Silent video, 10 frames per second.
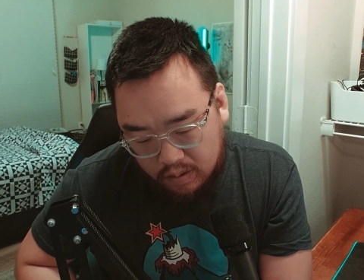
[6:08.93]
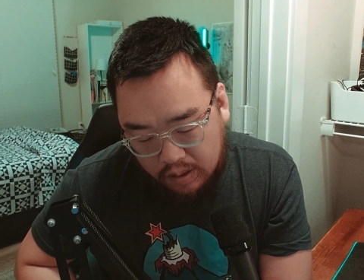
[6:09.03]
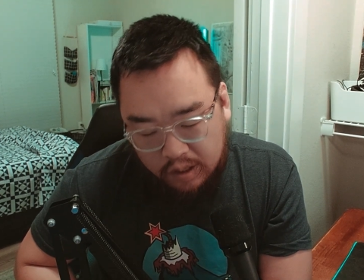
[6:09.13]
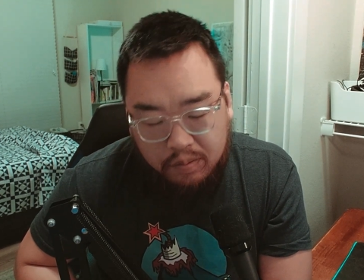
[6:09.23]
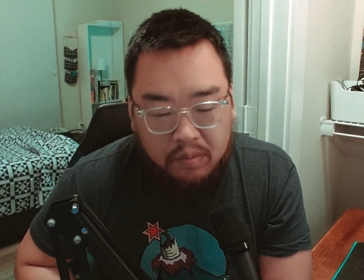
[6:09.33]

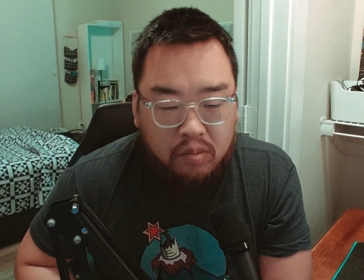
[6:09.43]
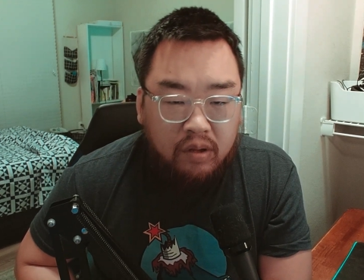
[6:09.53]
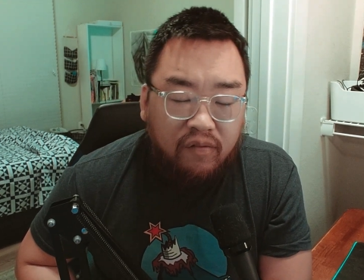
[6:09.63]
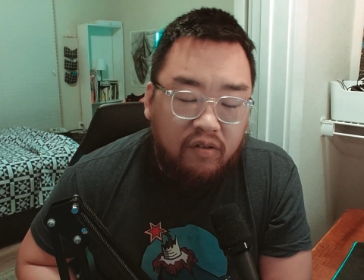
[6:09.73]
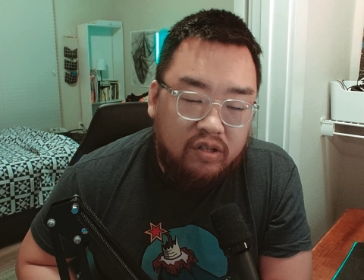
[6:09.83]
it's been
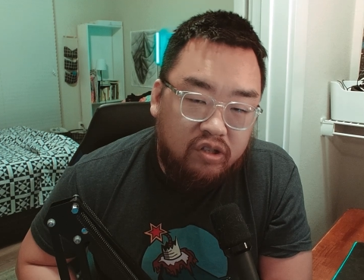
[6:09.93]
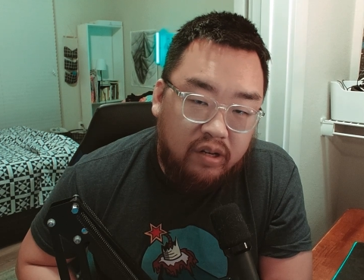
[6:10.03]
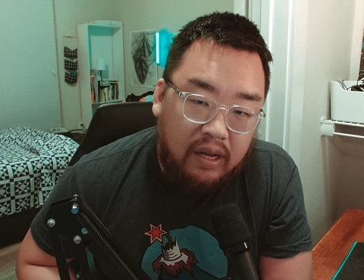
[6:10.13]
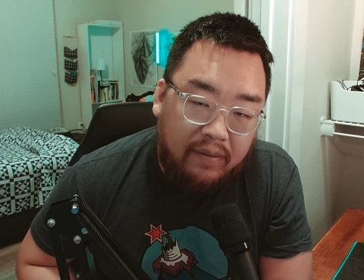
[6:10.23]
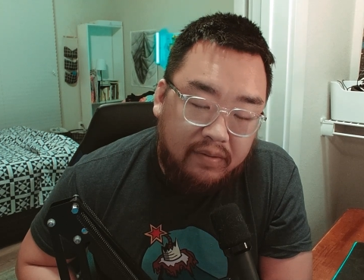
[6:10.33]
really
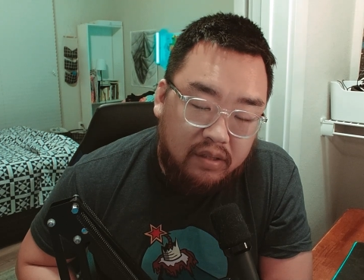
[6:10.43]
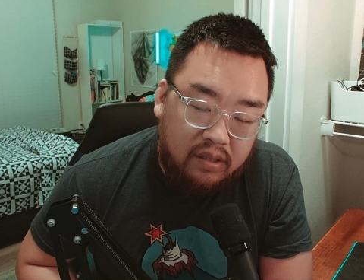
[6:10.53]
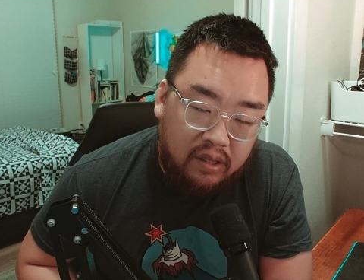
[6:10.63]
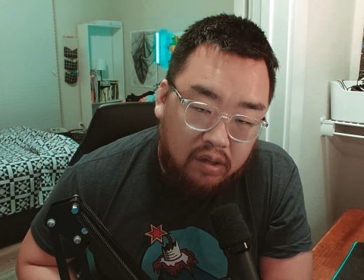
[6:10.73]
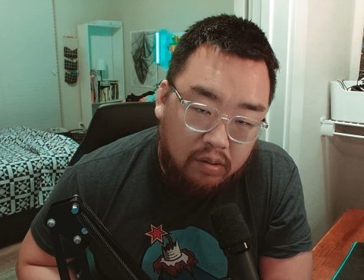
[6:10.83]
frustrating having to
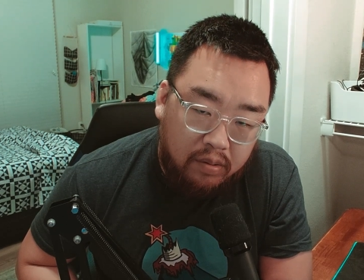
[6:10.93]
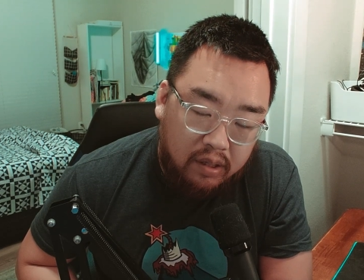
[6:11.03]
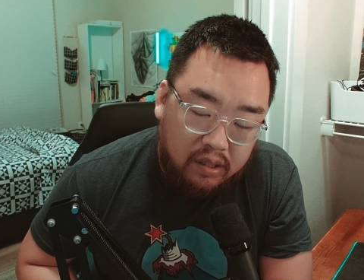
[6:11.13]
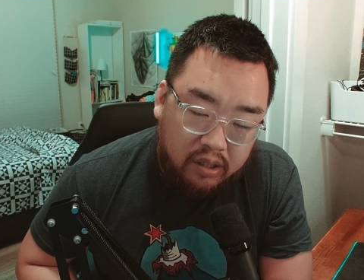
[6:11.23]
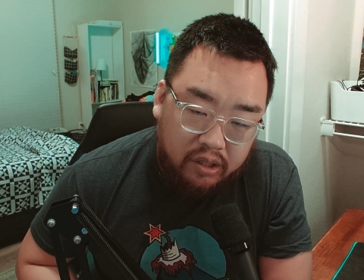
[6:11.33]
deal with
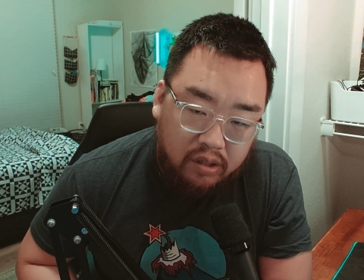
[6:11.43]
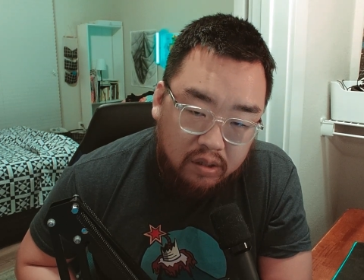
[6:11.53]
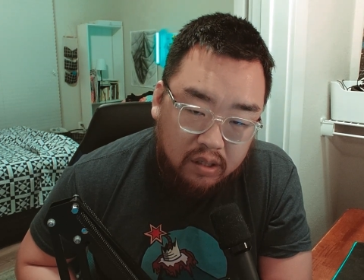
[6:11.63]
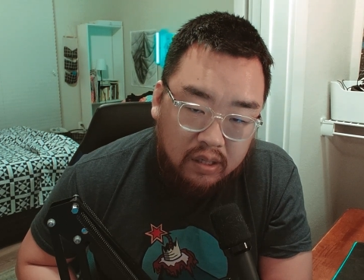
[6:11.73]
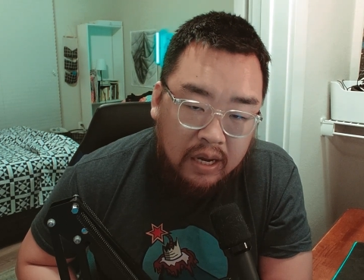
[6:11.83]
these
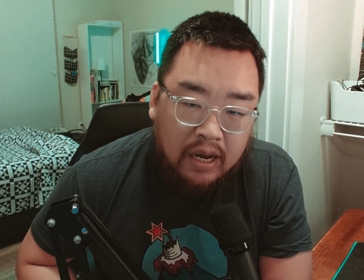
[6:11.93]
issues, and